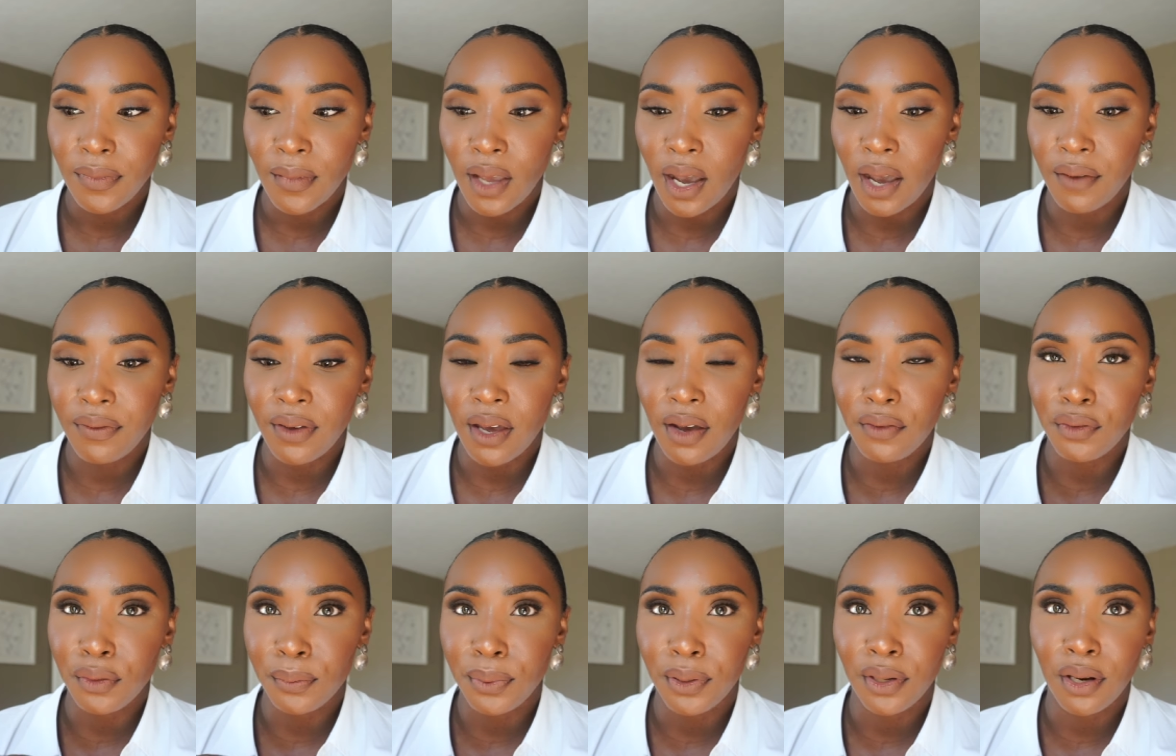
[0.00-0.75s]
I've
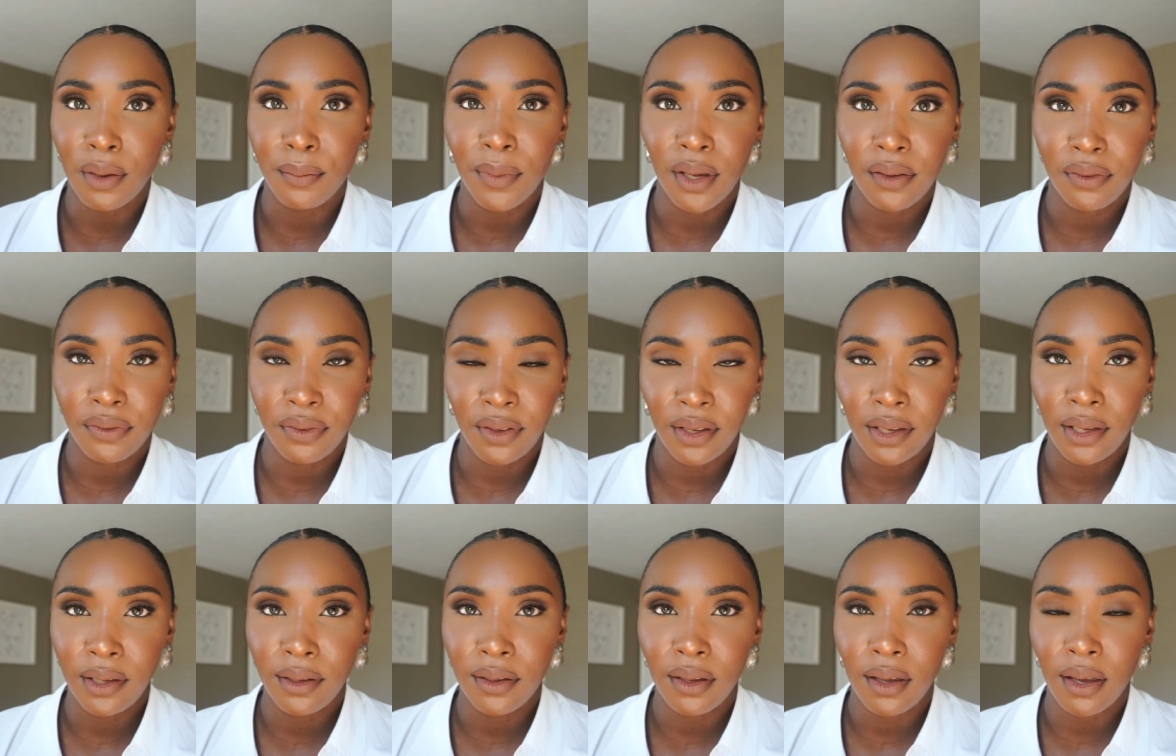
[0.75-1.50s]
ever put on my
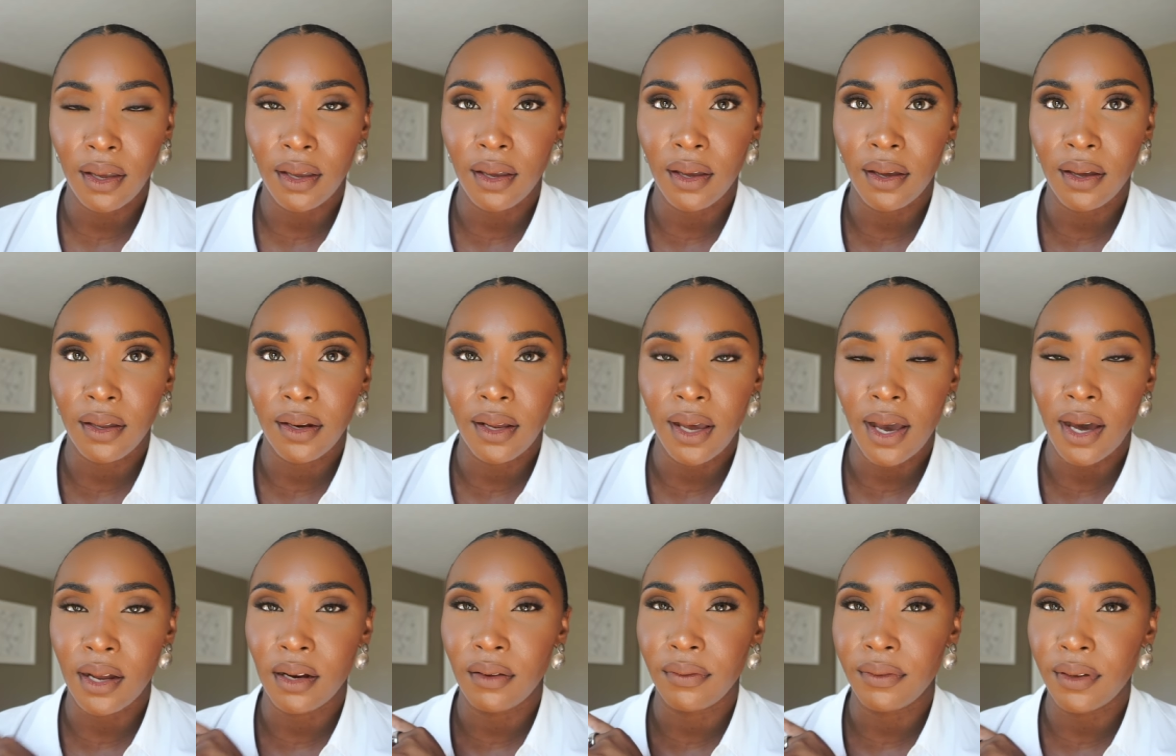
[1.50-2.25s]
feet and
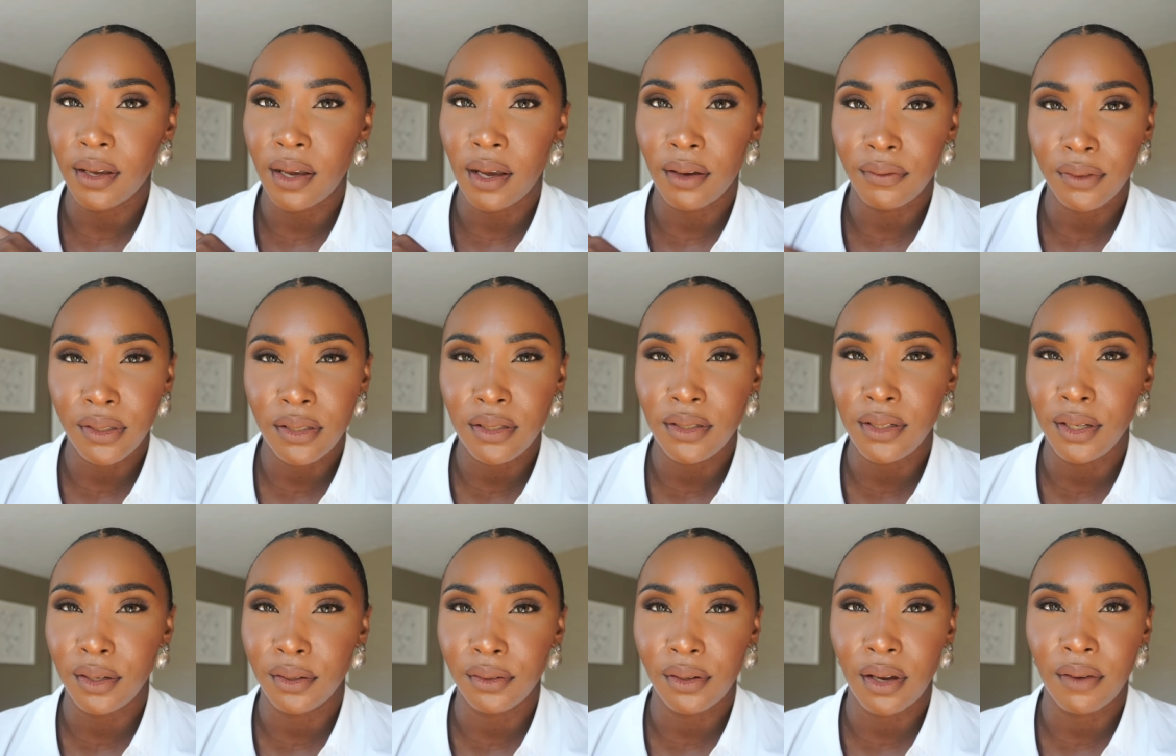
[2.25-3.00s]
out of every
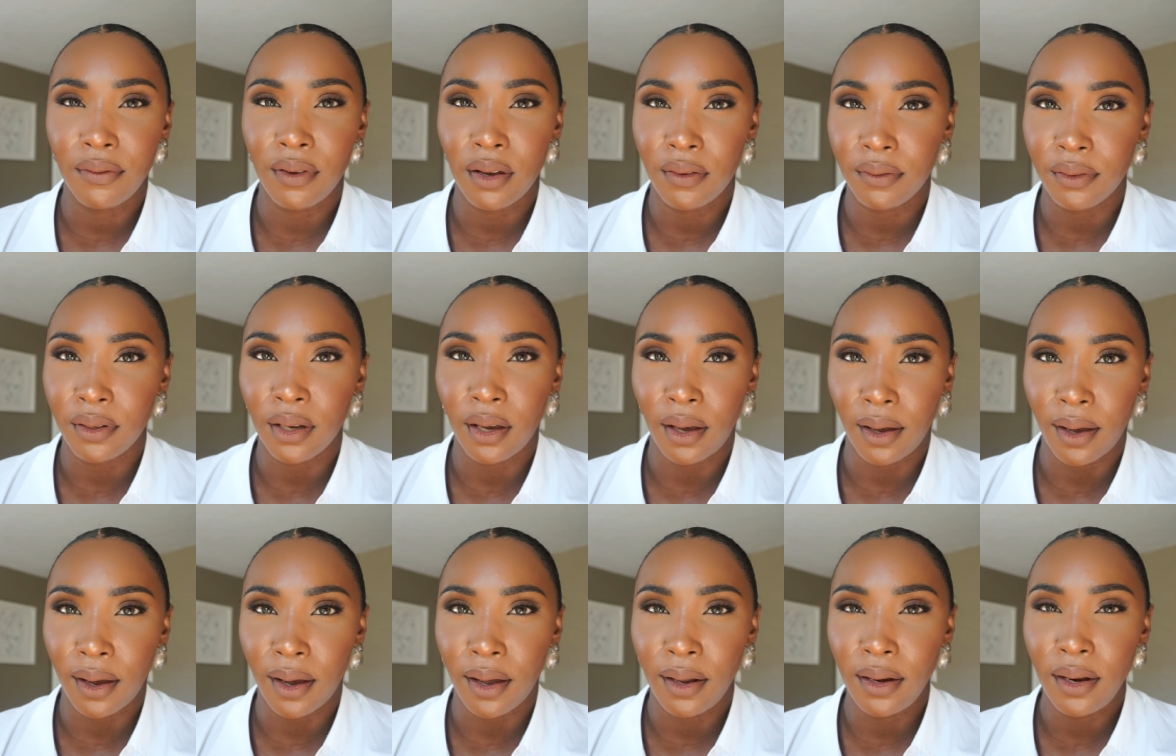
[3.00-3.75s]
sneaker I've ever
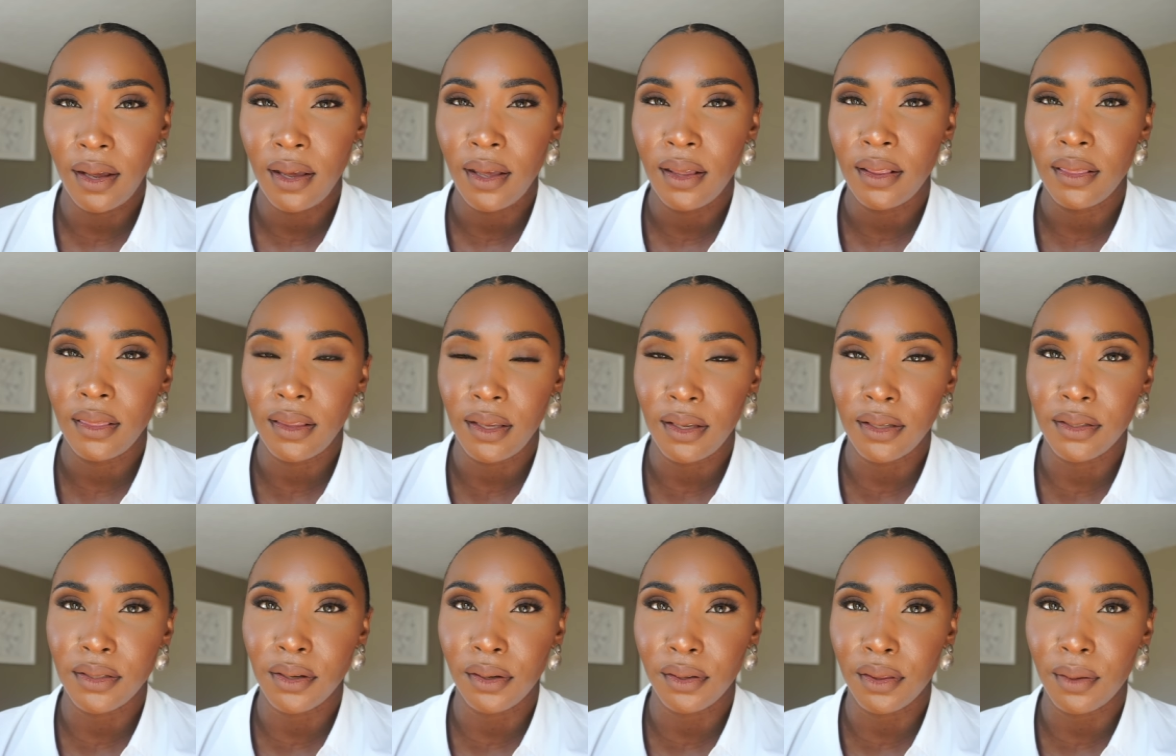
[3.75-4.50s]
had,
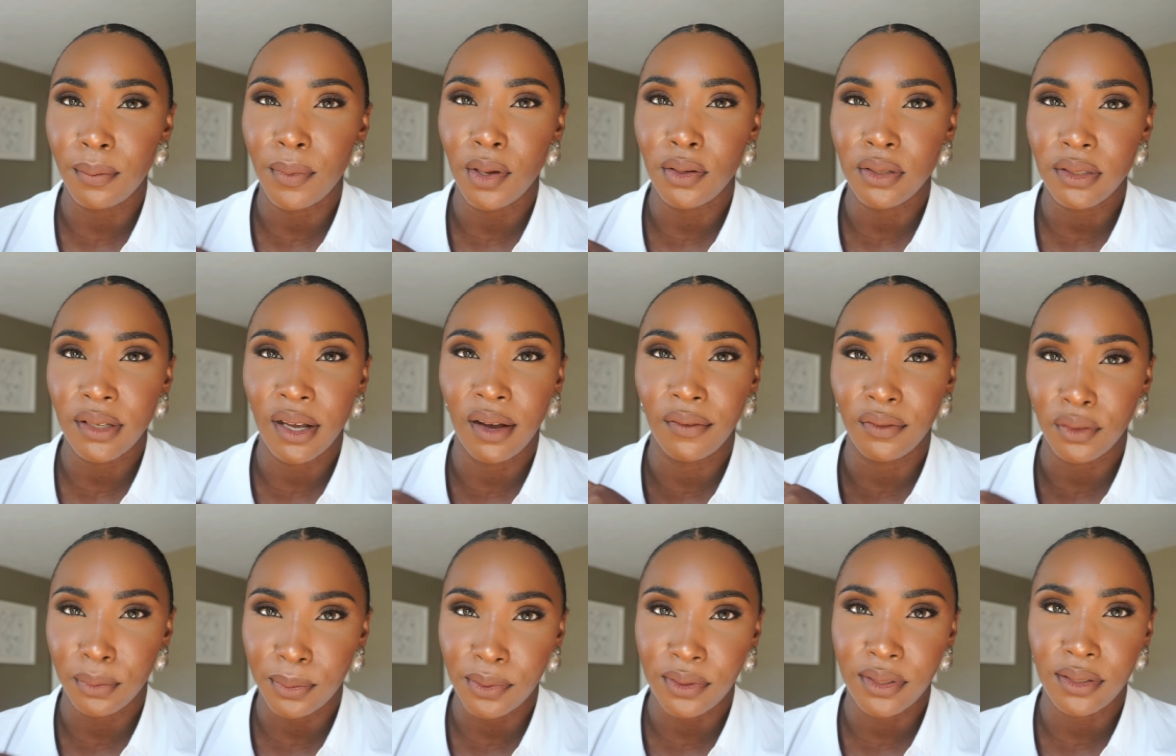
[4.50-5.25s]
these are the most
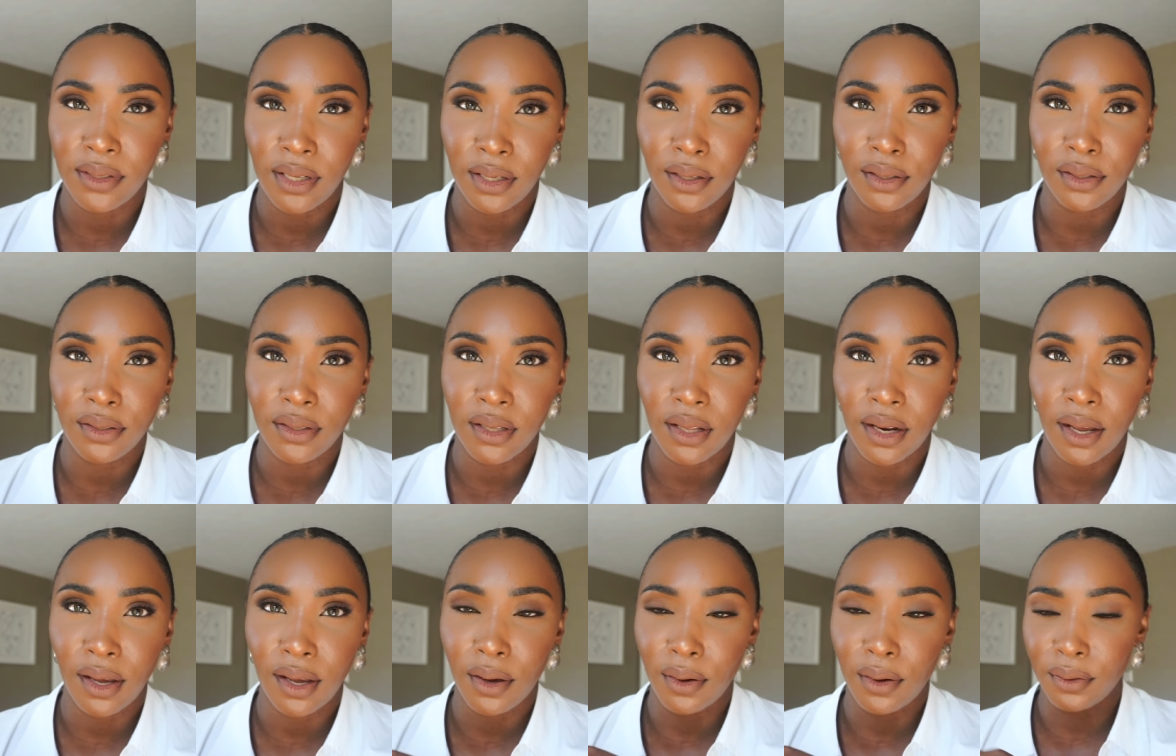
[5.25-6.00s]
comfortable sneakers that
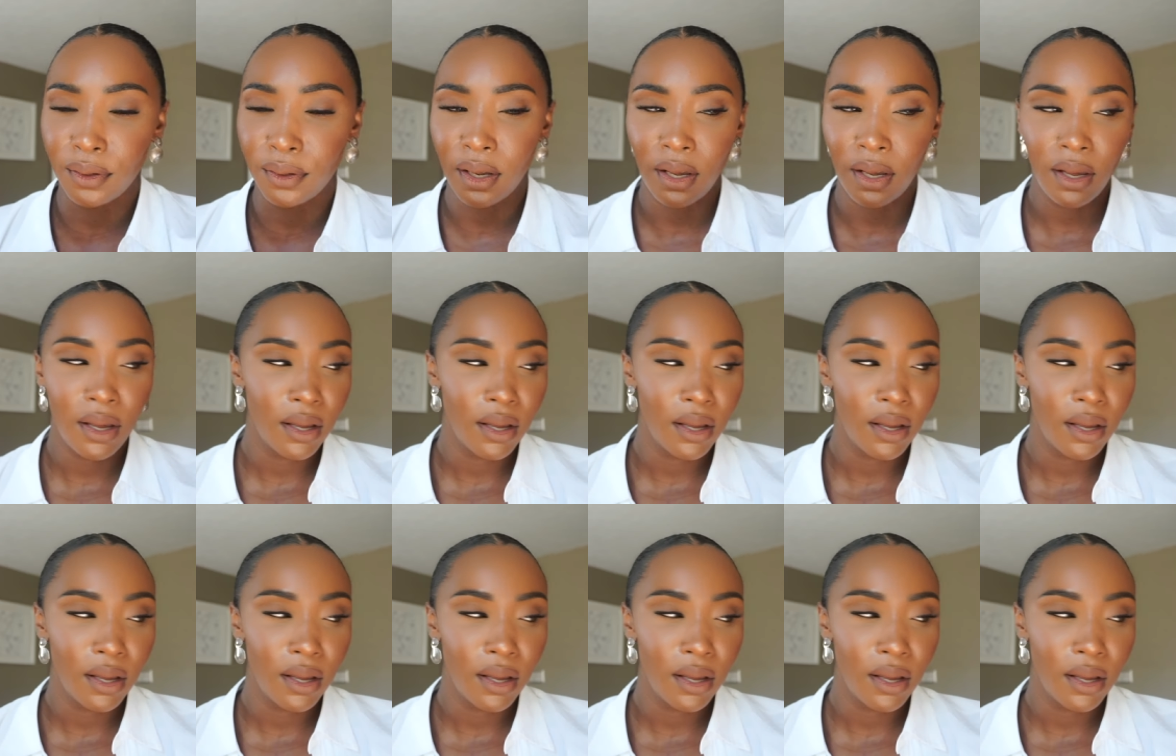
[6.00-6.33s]
I own.